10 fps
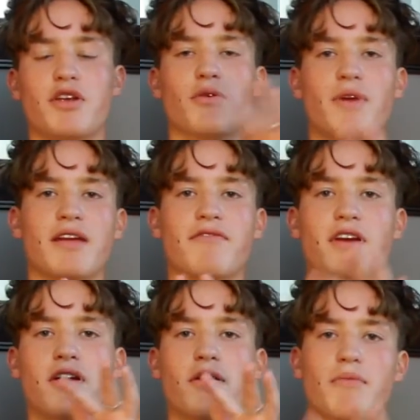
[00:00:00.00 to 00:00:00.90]
on your ring
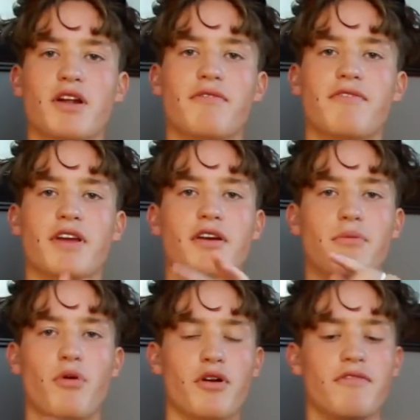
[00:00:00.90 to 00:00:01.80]
finger, or middle finger, or
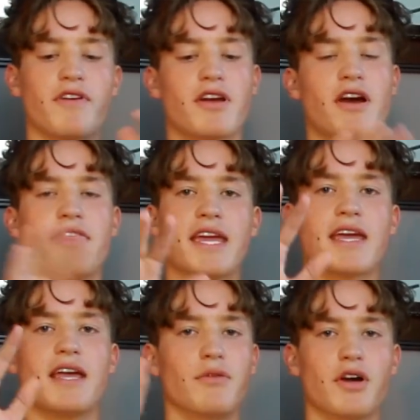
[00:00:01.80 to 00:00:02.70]
pointer finger, I
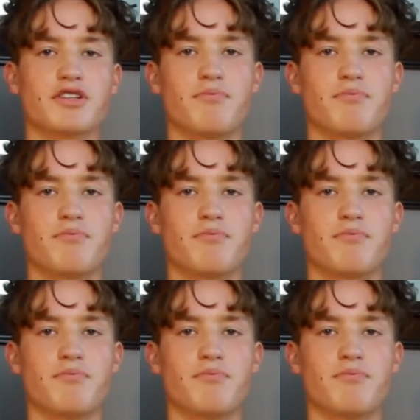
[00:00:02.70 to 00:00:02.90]
think it looks